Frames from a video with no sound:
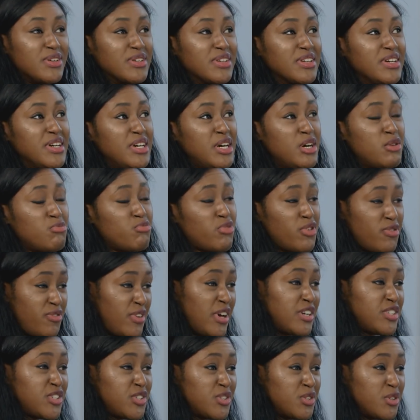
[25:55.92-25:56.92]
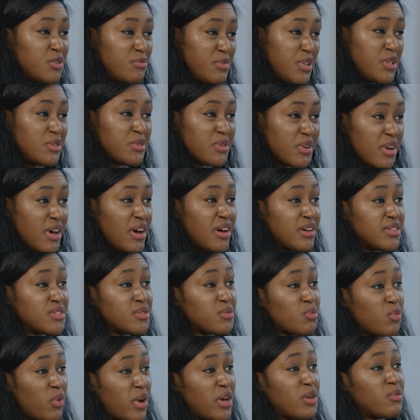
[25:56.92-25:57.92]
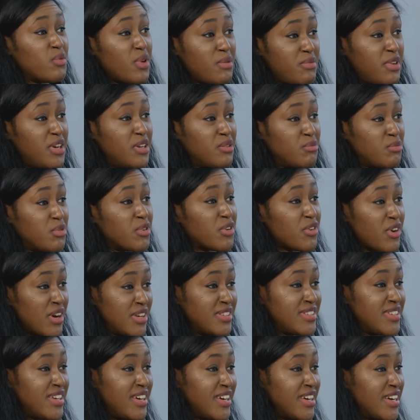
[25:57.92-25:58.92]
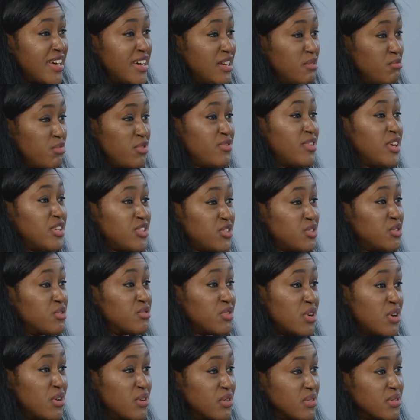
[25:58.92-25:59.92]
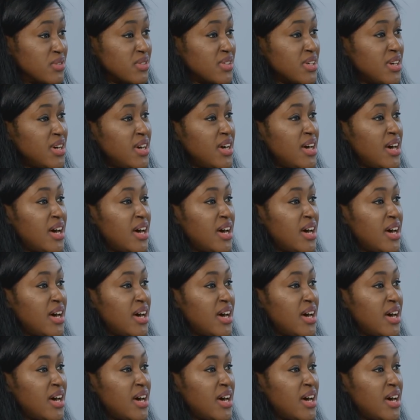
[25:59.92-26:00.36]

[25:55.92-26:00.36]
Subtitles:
on professional middle class white women progressing in professional roles.